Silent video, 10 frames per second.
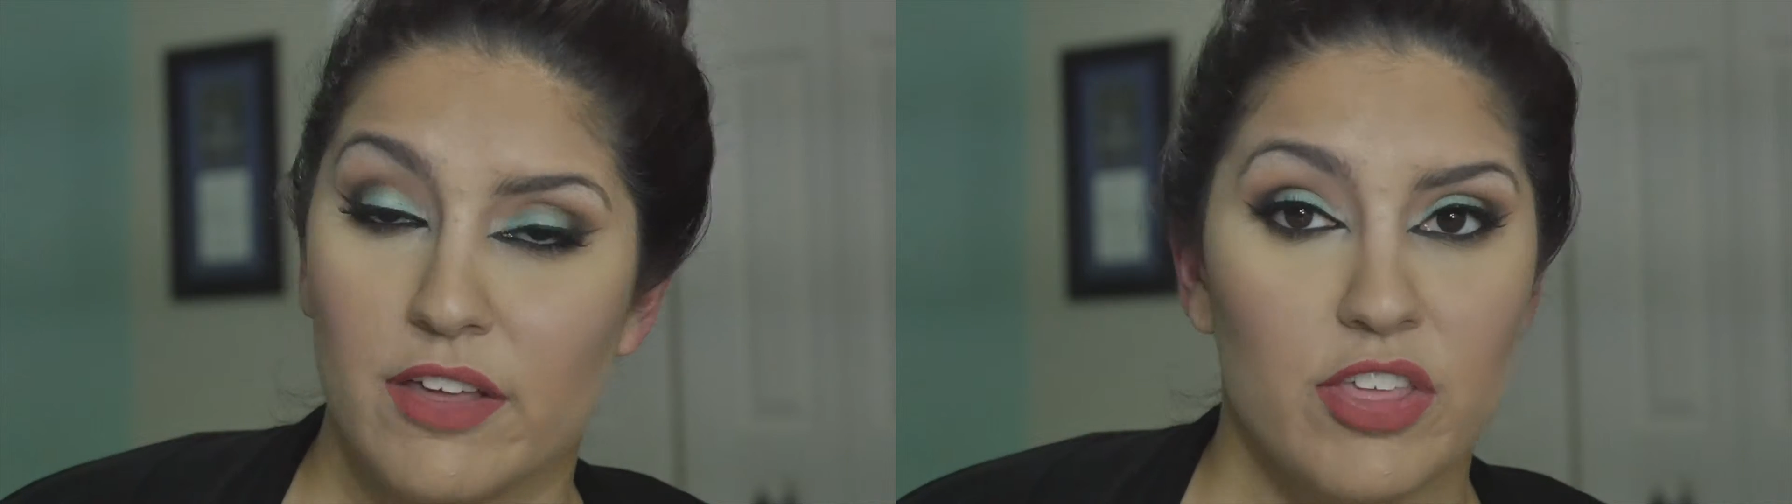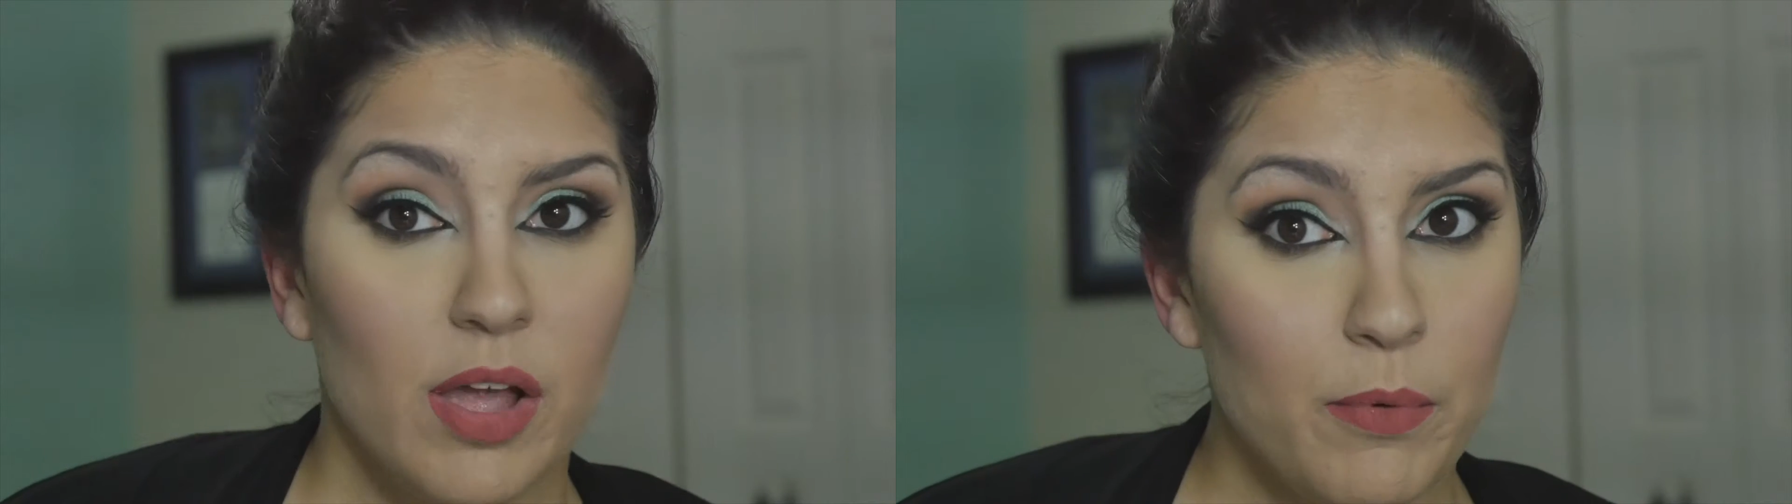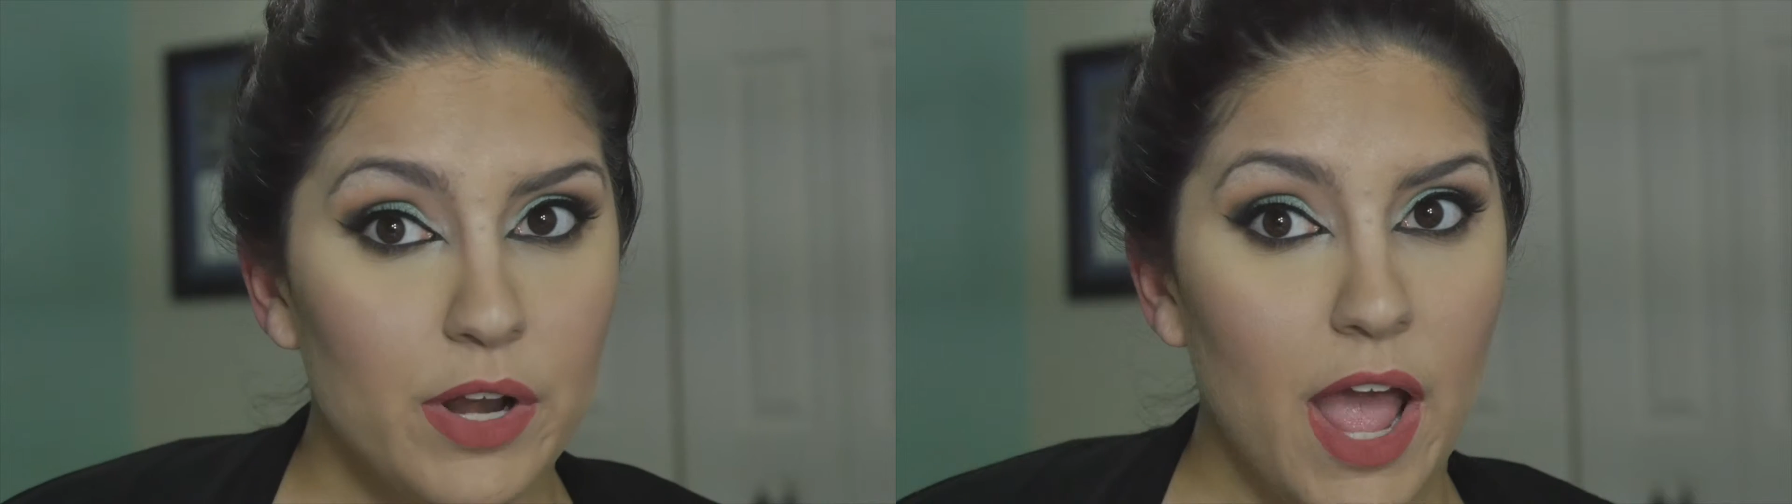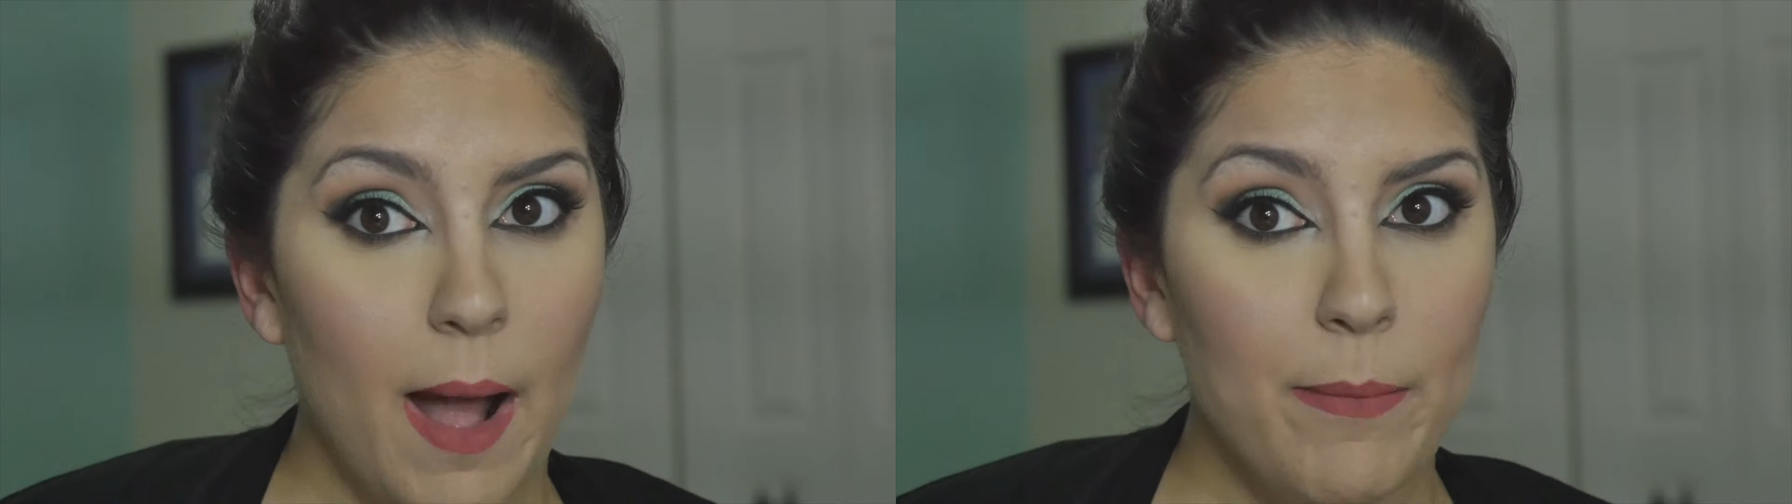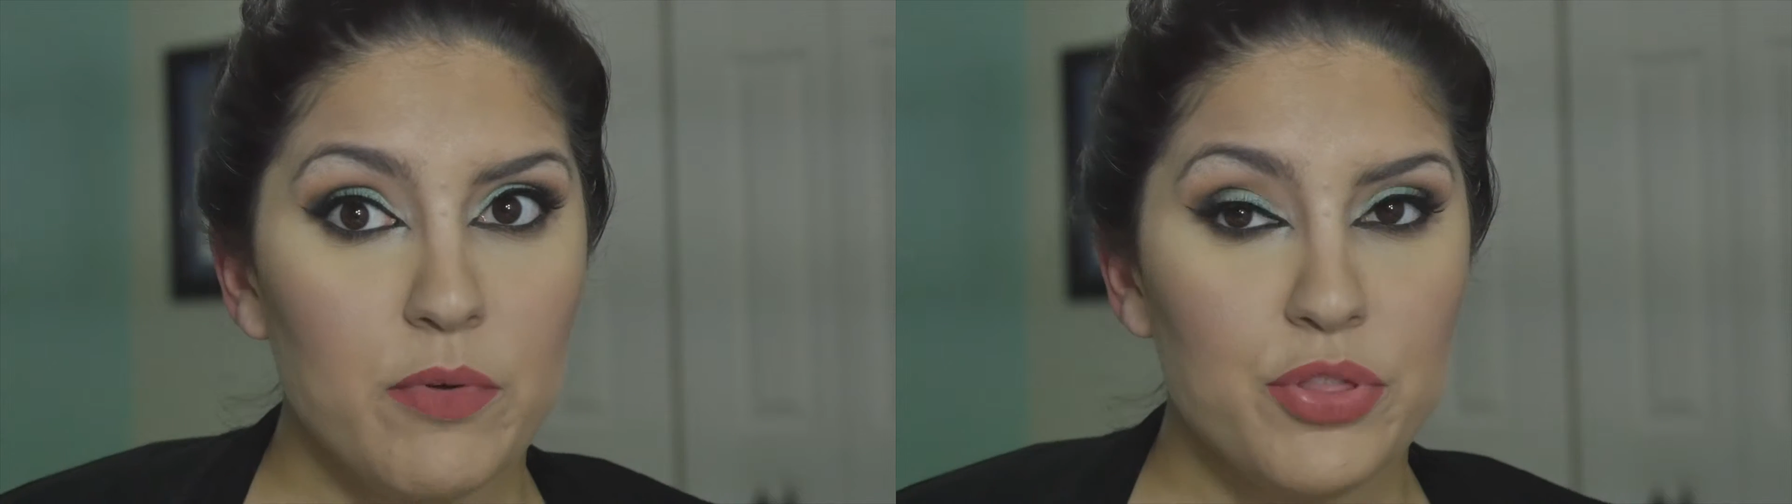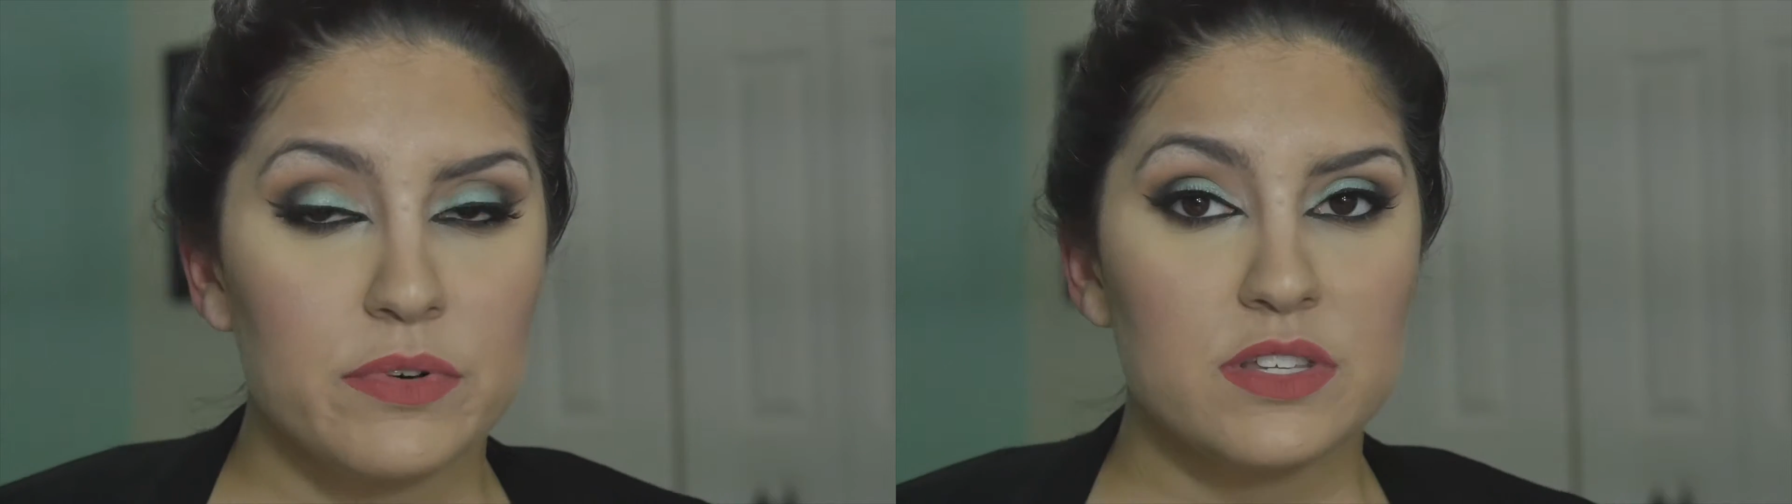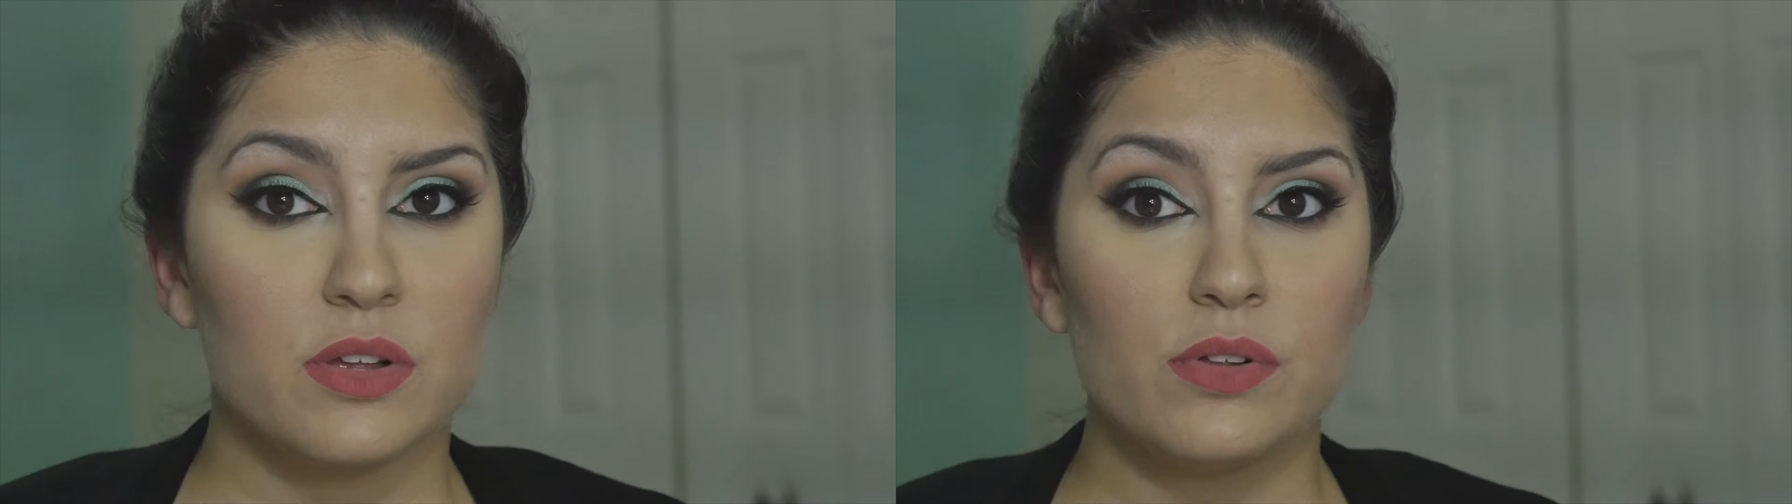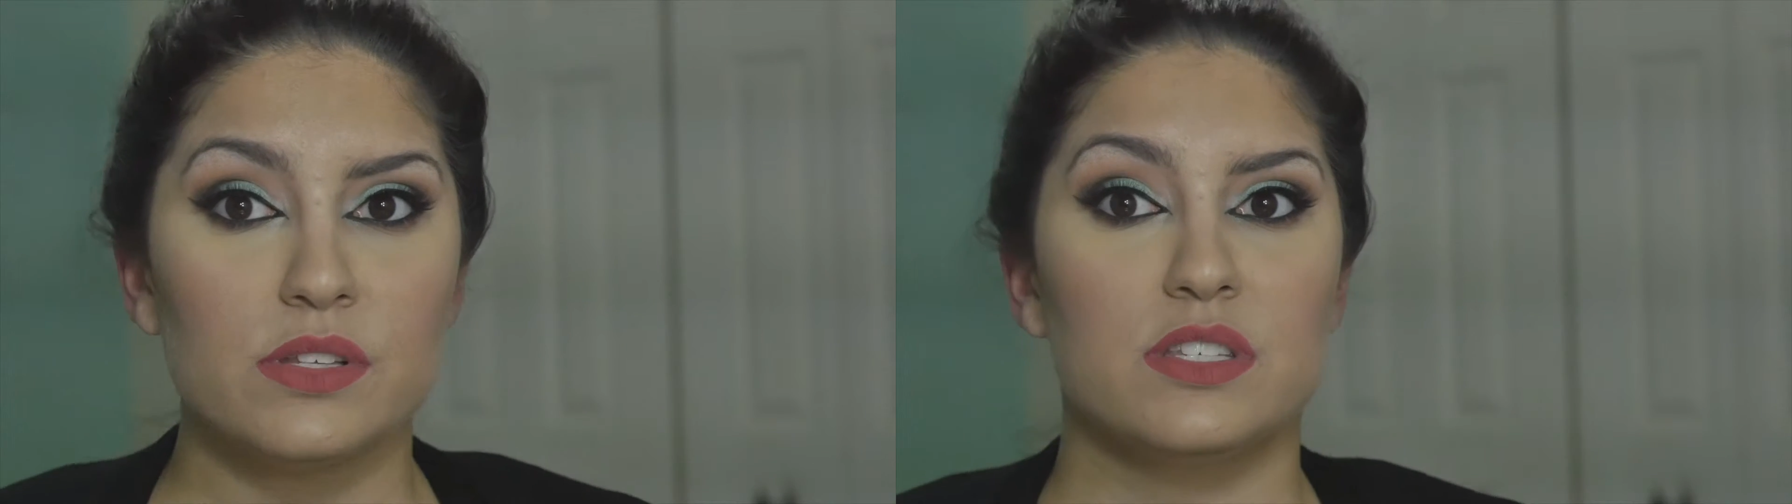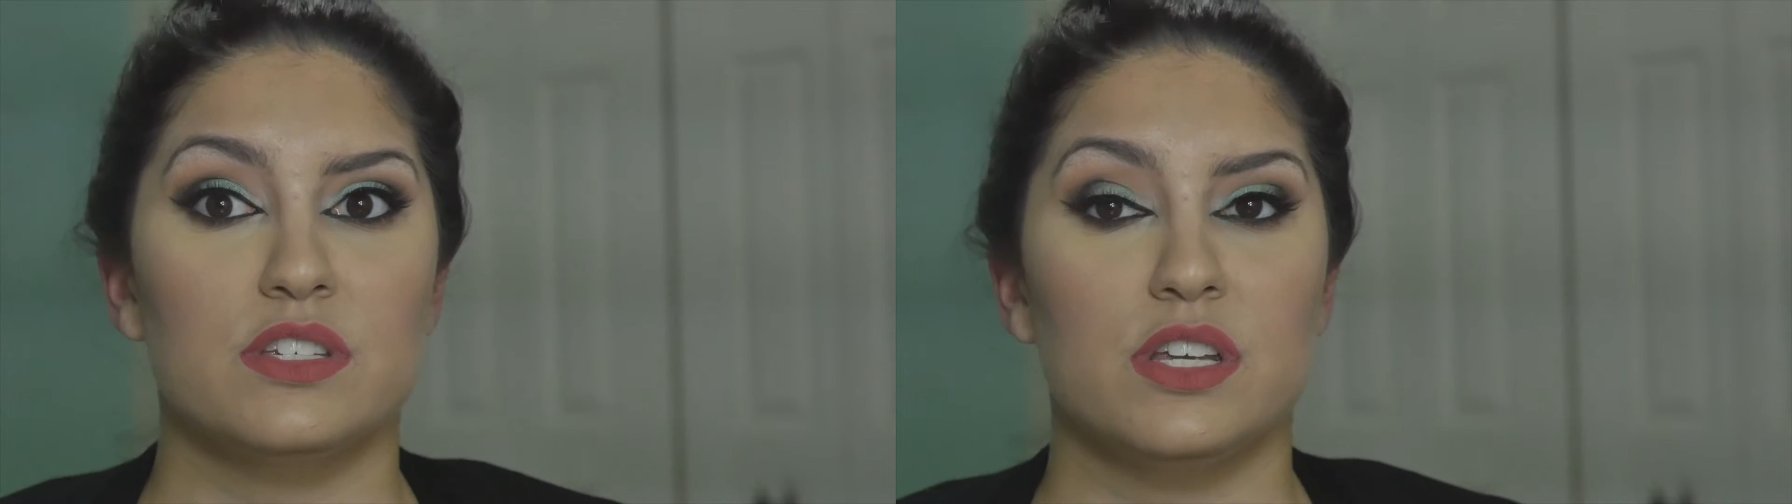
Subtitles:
I think I'm pretty happy with the results.